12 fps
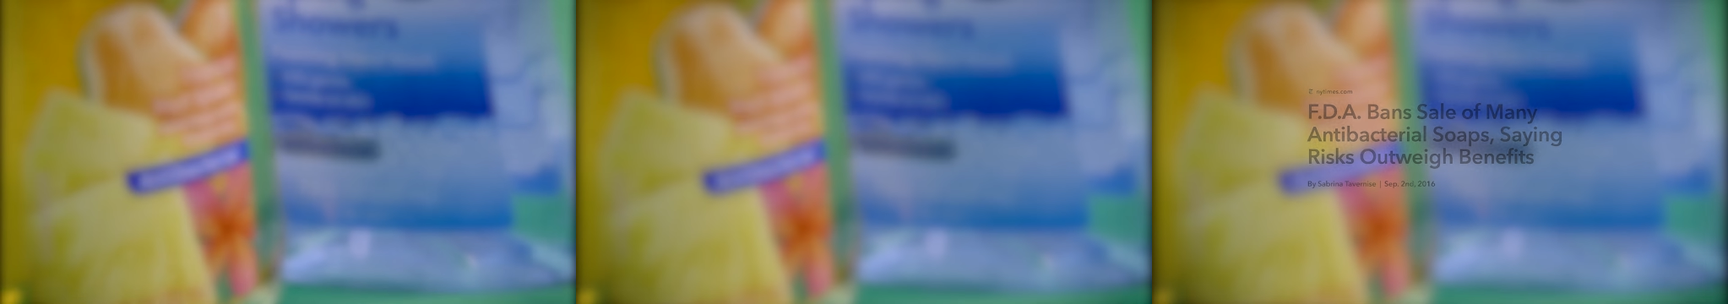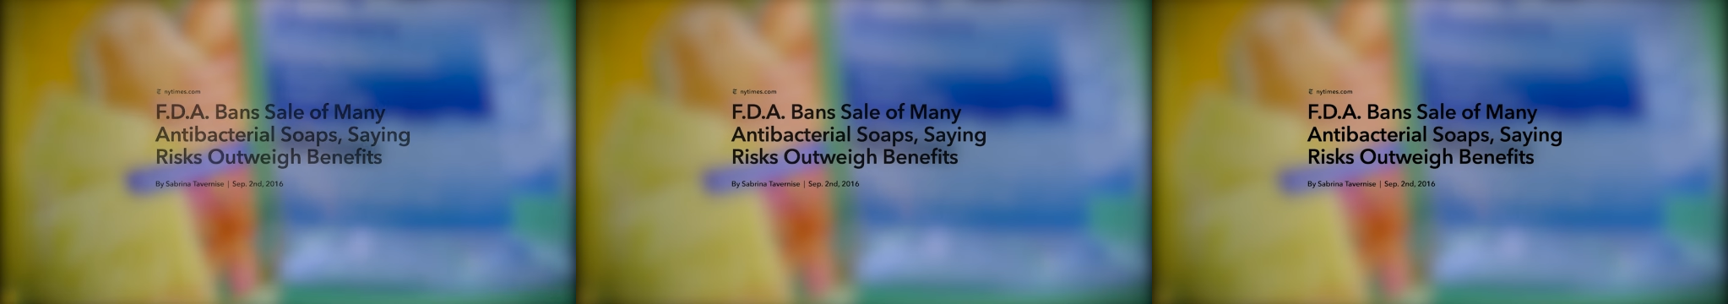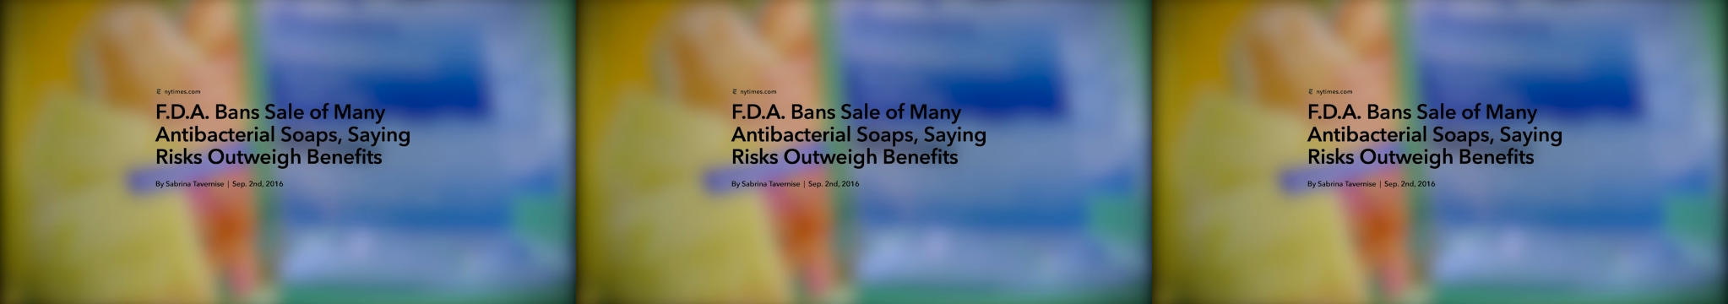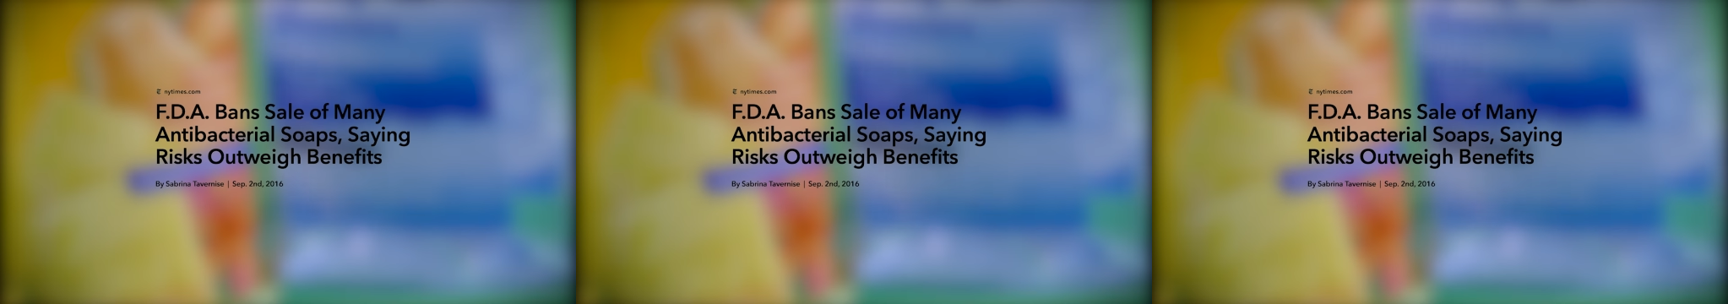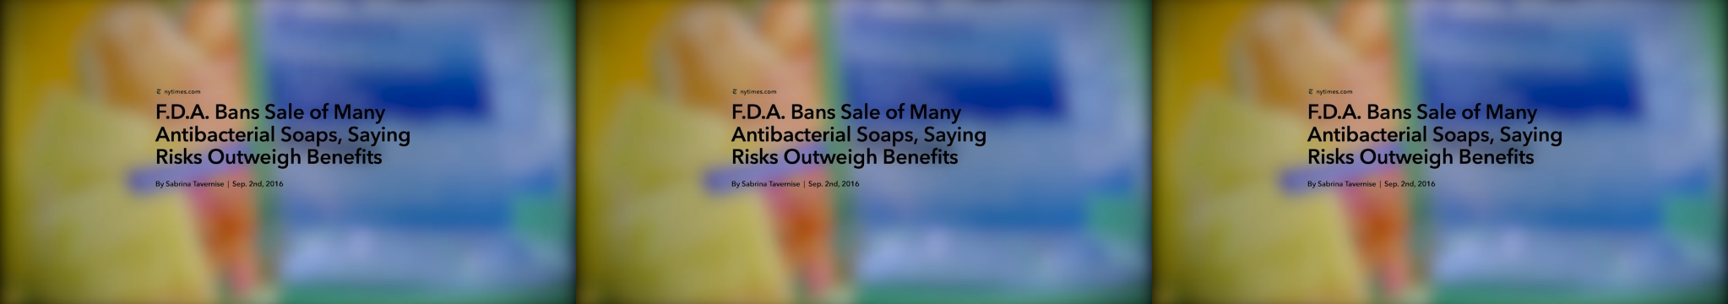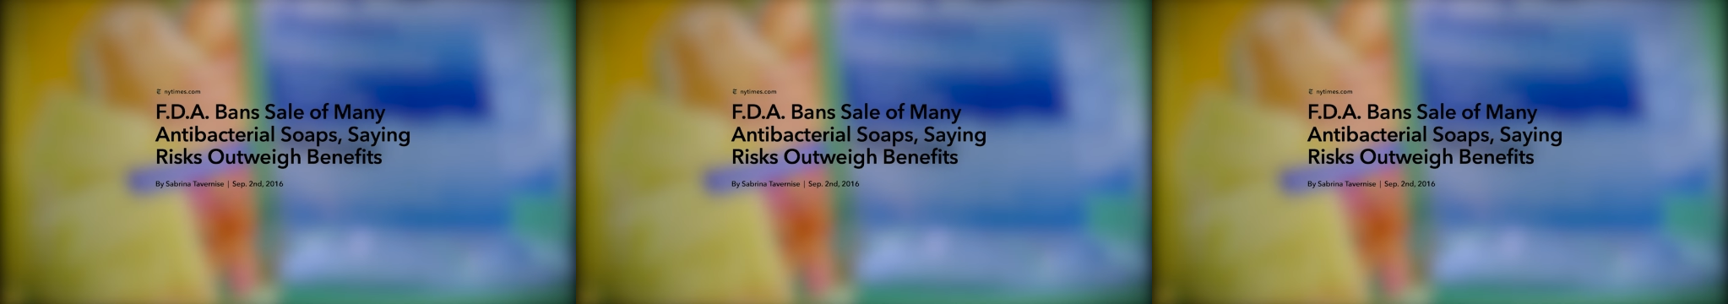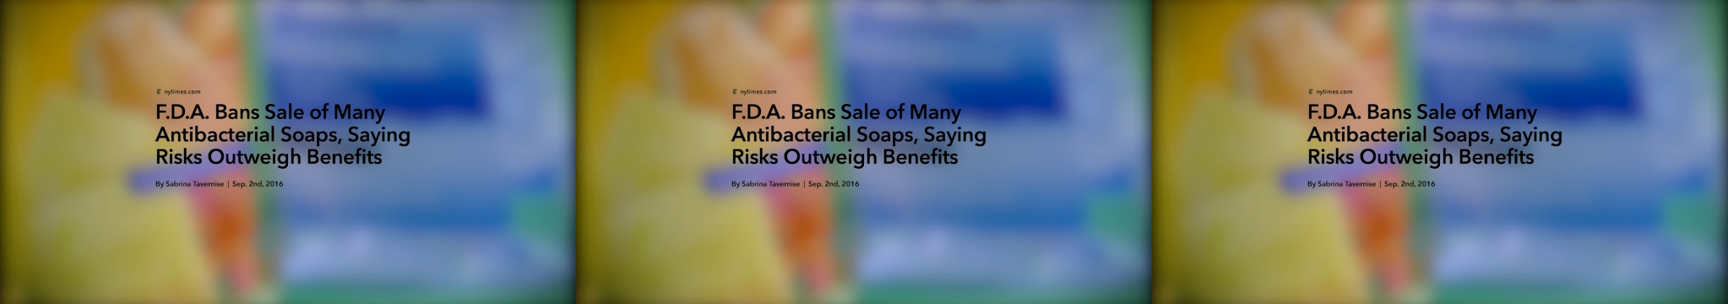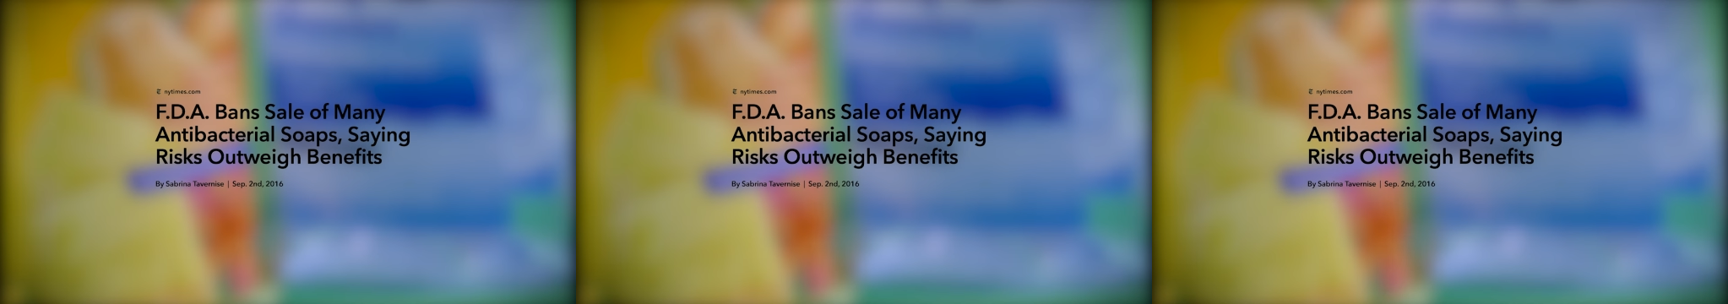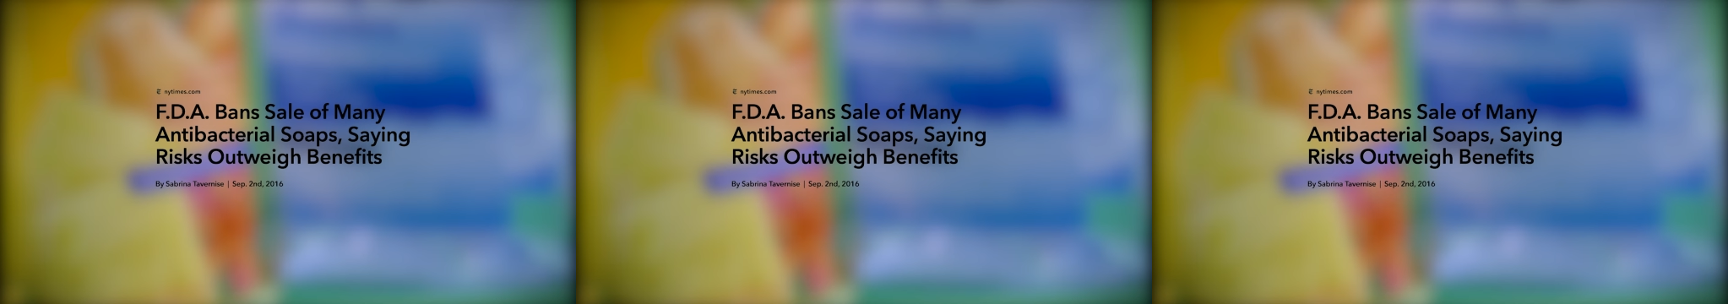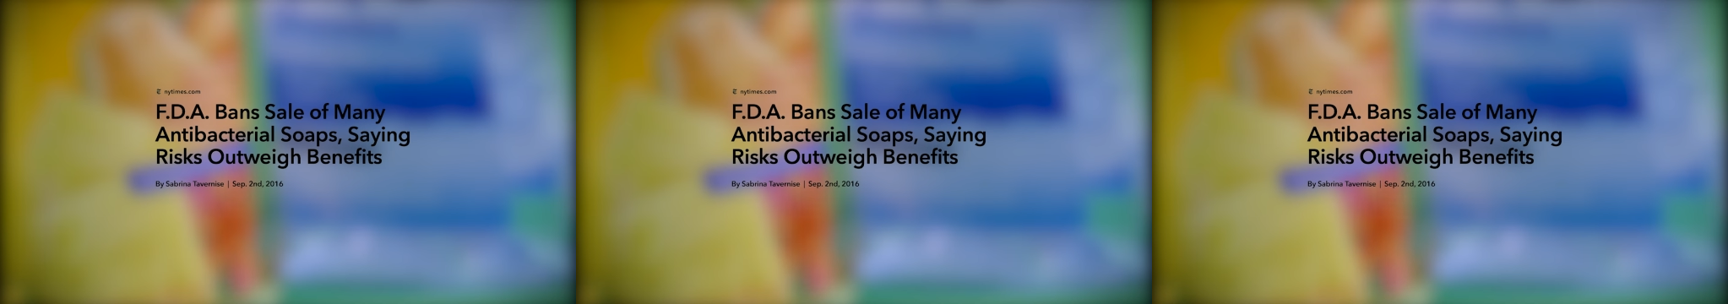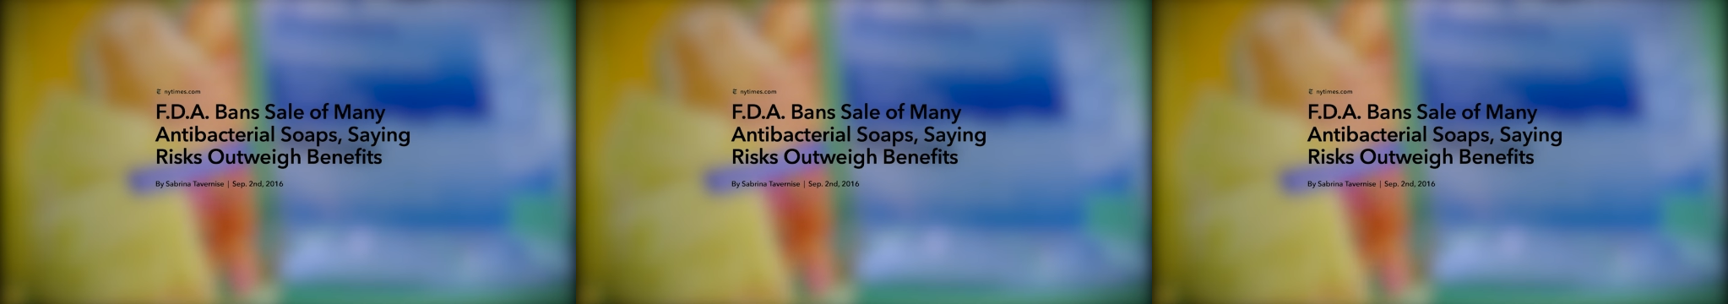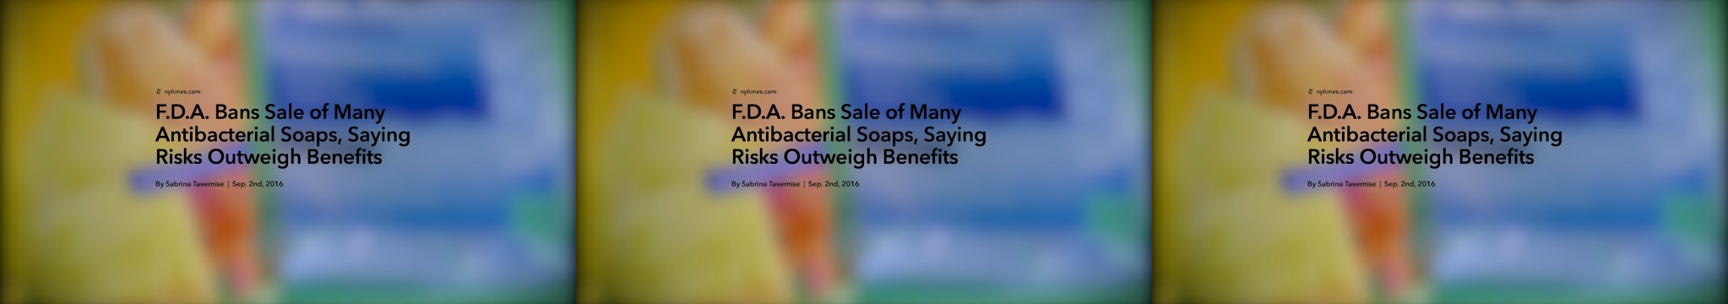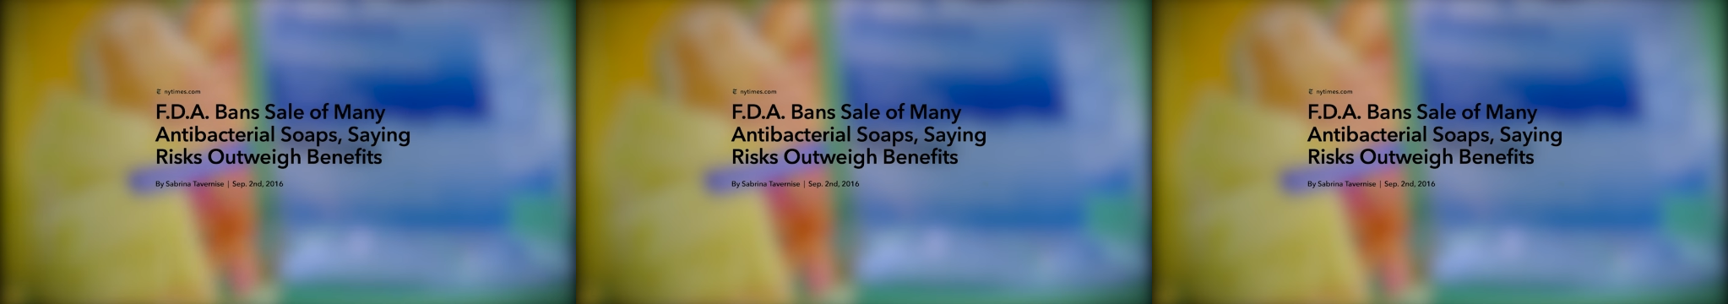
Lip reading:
No face is visible, so there are no lips to read.